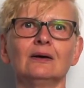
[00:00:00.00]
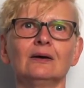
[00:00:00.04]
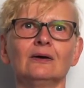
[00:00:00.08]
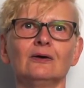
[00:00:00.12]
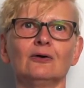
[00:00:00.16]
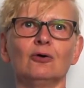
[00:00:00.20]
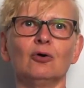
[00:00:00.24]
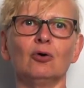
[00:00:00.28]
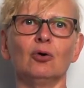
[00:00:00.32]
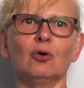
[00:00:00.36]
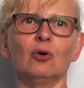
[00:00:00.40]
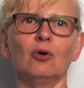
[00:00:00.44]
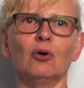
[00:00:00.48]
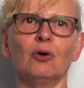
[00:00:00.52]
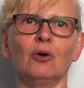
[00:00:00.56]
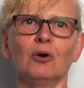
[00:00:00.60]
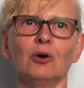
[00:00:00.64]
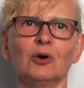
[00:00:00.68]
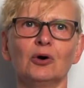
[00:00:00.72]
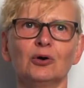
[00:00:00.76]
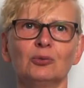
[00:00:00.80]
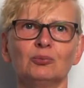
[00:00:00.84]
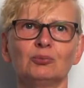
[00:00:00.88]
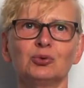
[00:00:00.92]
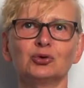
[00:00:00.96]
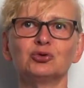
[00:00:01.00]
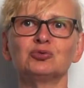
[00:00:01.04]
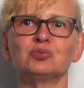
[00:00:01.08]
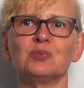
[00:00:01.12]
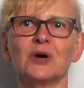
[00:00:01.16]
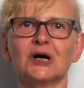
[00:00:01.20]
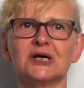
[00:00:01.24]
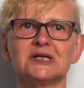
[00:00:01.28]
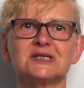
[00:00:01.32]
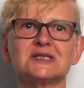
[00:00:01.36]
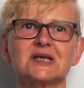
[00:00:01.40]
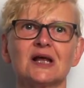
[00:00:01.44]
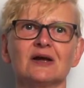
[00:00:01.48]
or put
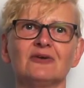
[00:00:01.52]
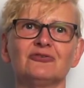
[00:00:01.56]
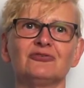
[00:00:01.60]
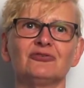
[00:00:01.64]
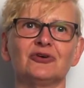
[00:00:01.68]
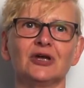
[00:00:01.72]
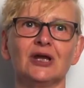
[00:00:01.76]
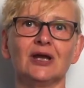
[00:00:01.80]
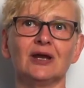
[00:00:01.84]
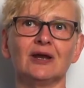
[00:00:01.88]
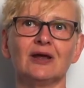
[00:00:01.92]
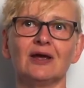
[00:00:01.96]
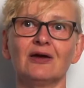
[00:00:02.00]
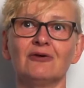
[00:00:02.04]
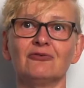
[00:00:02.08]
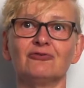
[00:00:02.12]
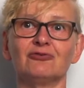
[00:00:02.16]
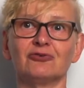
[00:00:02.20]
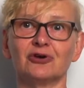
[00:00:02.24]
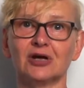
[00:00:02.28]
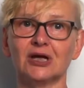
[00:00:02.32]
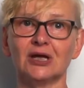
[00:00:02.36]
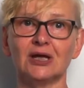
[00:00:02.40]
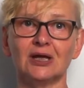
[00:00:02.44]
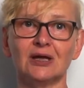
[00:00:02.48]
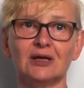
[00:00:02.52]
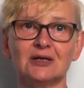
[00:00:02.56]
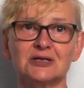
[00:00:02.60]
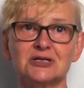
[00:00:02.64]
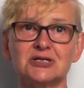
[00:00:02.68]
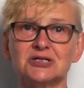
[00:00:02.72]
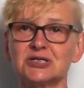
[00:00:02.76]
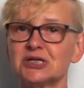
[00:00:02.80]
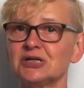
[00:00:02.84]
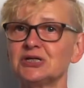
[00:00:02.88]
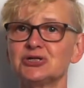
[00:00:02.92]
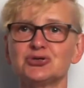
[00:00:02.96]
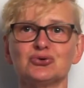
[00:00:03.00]
myself in every
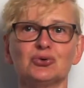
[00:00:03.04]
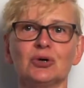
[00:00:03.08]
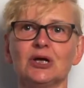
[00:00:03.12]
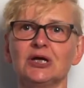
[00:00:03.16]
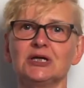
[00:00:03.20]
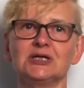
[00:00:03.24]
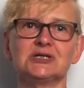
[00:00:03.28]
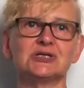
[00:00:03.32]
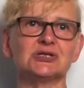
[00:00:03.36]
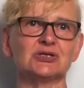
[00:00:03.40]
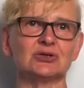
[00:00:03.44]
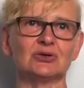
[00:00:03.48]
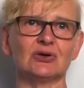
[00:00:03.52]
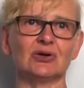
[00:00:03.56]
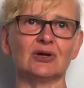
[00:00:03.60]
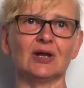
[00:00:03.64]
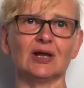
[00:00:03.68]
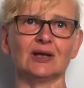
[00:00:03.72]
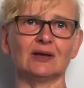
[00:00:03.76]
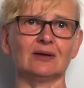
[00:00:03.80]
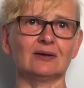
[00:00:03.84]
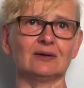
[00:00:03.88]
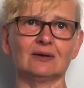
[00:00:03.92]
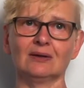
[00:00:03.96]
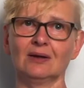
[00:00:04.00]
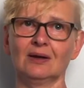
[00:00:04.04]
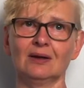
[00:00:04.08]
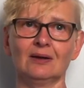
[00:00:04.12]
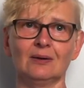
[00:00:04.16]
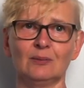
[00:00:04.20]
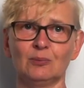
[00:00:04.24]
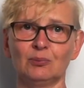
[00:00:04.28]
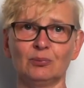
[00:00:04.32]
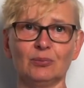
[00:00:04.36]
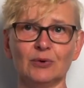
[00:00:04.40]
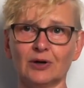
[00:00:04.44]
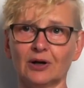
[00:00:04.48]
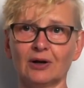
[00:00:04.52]
situation that
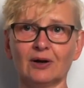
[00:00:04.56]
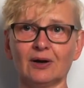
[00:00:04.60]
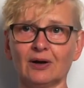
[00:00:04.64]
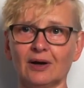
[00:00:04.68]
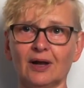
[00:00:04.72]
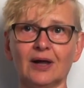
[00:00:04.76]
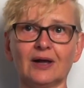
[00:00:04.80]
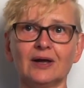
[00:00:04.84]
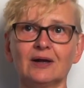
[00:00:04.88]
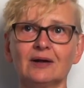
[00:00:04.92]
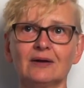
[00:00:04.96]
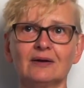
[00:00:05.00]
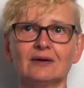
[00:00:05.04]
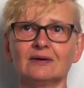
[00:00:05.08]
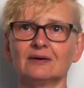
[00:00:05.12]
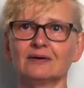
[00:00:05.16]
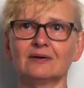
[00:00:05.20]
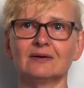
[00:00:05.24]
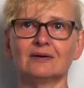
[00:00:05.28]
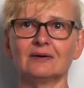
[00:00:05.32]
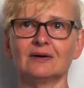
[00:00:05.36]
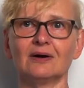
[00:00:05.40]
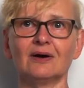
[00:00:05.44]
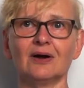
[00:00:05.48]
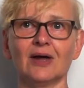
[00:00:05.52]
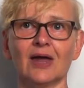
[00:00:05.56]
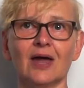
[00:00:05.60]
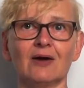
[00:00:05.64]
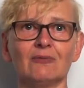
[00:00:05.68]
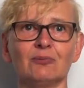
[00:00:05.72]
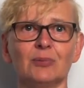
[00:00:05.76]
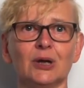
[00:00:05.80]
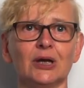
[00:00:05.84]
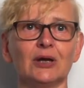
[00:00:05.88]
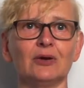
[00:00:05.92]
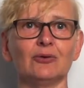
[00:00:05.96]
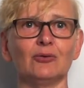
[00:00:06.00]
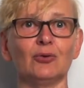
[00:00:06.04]
like I have
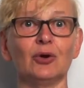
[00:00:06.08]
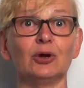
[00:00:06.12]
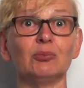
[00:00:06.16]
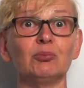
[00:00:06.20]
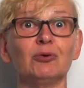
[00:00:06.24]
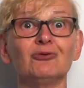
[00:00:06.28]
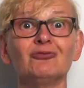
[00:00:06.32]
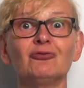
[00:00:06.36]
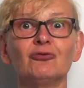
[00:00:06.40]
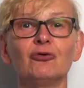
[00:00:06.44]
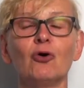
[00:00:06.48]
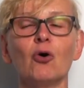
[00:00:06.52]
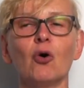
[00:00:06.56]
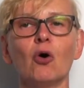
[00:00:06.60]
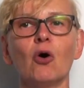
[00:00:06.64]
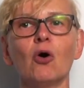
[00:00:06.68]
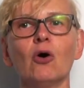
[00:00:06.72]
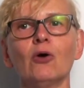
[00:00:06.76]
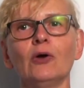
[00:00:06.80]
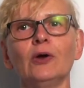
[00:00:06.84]
been doing before,